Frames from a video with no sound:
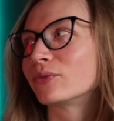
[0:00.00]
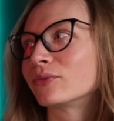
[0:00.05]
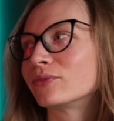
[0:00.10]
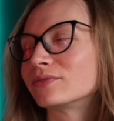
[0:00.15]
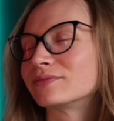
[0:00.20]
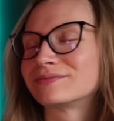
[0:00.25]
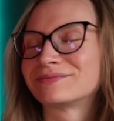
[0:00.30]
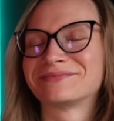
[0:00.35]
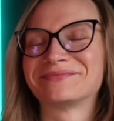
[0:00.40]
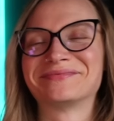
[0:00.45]

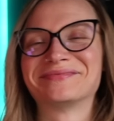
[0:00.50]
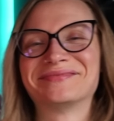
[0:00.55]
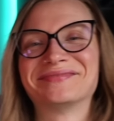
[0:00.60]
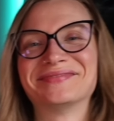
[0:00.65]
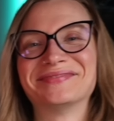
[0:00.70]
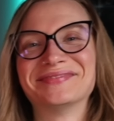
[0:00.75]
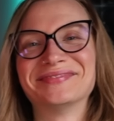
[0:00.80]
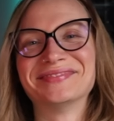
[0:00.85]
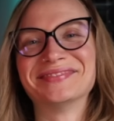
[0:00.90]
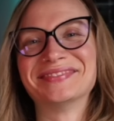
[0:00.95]

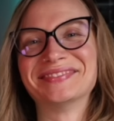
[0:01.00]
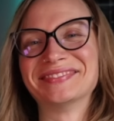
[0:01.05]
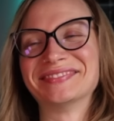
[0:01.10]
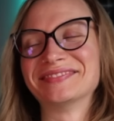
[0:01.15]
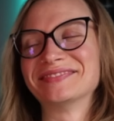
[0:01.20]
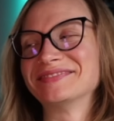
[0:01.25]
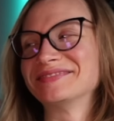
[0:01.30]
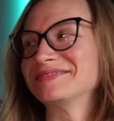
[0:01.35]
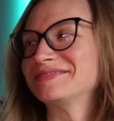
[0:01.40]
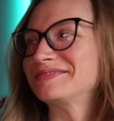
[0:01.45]

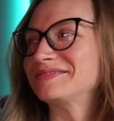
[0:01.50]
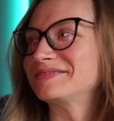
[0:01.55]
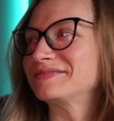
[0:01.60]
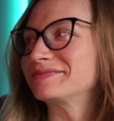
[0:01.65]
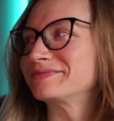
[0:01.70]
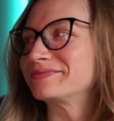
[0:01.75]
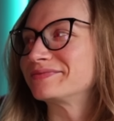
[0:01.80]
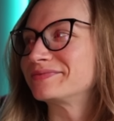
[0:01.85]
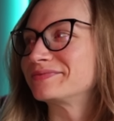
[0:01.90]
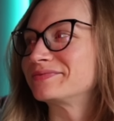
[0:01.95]

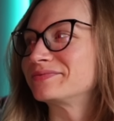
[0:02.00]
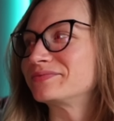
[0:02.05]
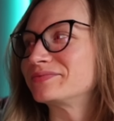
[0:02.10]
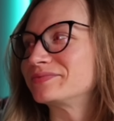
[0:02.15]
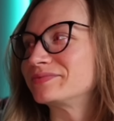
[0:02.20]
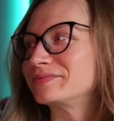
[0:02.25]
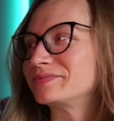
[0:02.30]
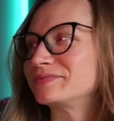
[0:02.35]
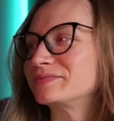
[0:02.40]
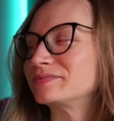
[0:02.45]

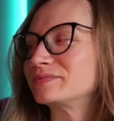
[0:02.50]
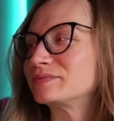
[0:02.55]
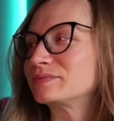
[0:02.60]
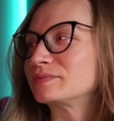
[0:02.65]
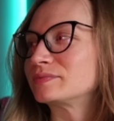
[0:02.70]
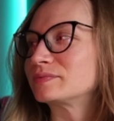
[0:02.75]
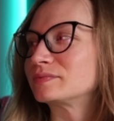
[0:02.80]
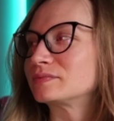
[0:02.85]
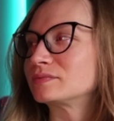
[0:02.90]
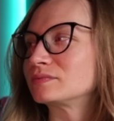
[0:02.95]

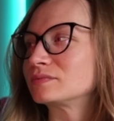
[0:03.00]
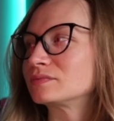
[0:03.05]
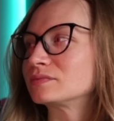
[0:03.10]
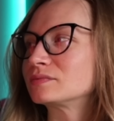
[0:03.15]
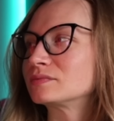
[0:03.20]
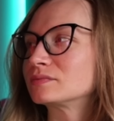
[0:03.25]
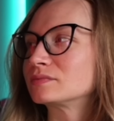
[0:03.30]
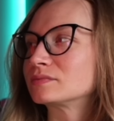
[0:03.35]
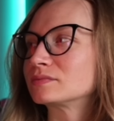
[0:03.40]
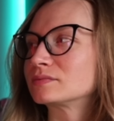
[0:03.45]

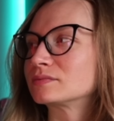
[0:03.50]
No words are spoken by the person on screen.